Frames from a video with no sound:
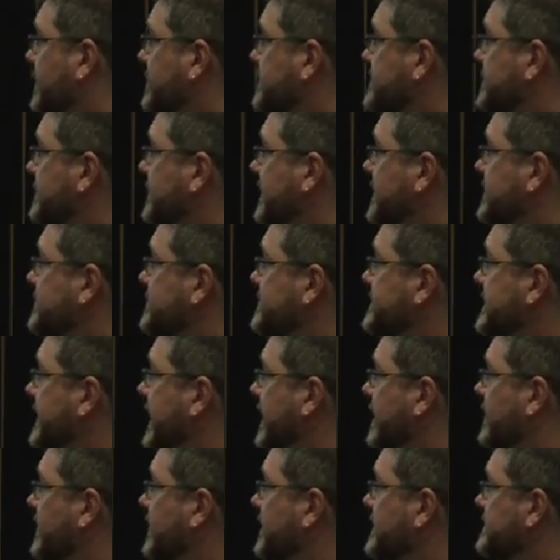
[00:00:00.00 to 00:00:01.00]
are some
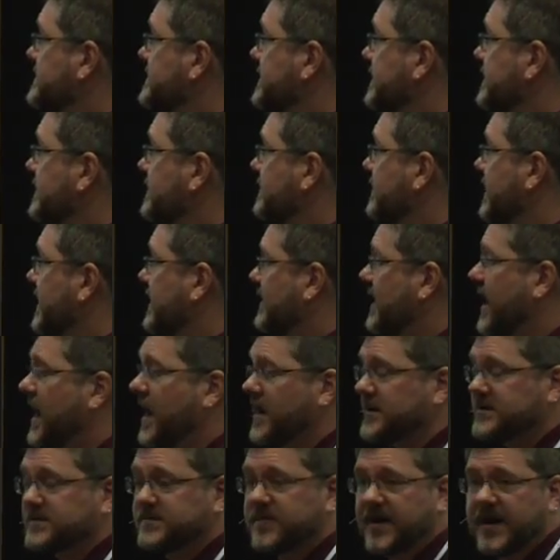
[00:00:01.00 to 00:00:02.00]
interesting areas that are kind of
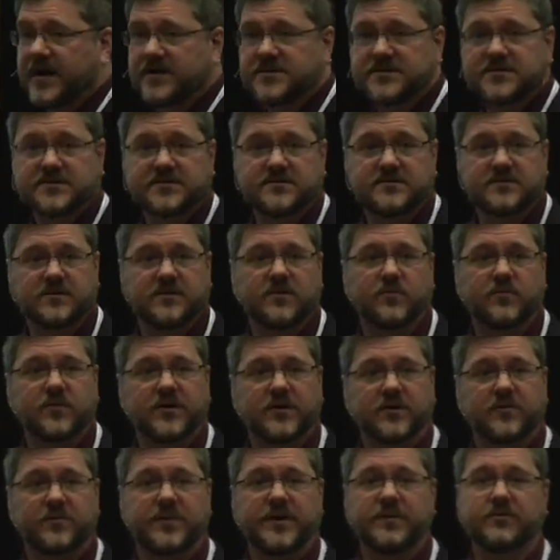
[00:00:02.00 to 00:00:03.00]
hotspots
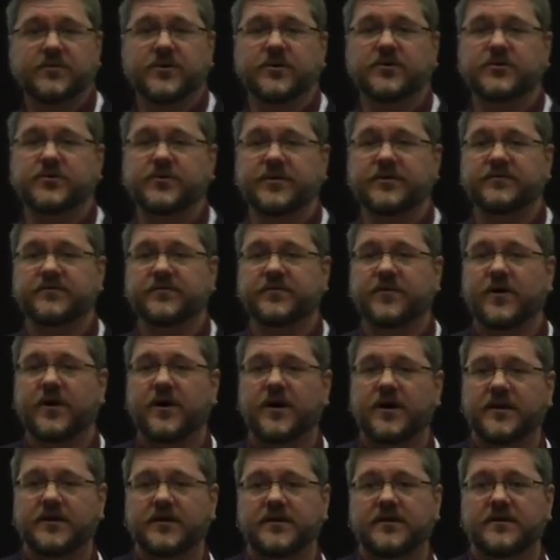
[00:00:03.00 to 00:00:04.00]
where people are doing
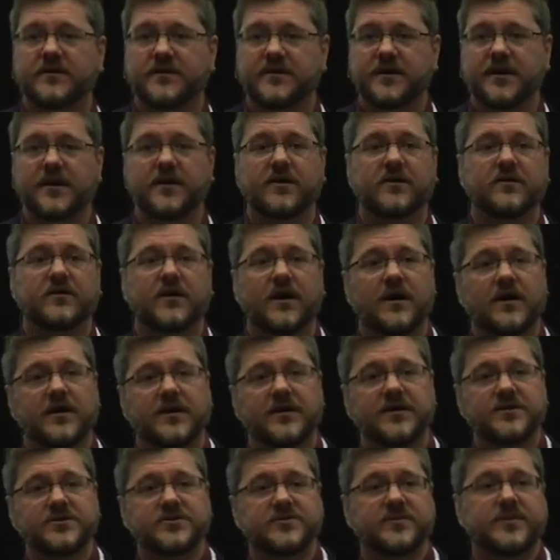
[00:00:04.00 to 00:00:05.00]
fraud there
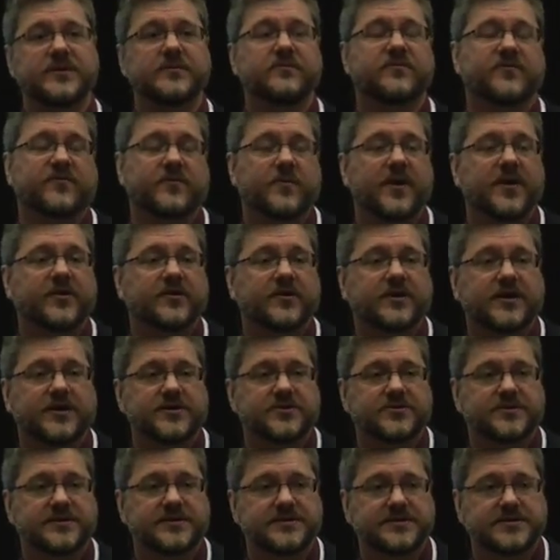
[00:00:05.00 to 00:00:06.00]
on issuing from other
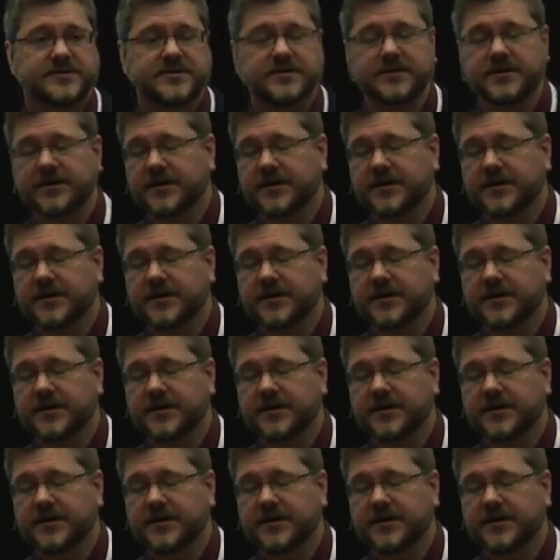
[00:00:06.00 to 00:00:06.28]
countries.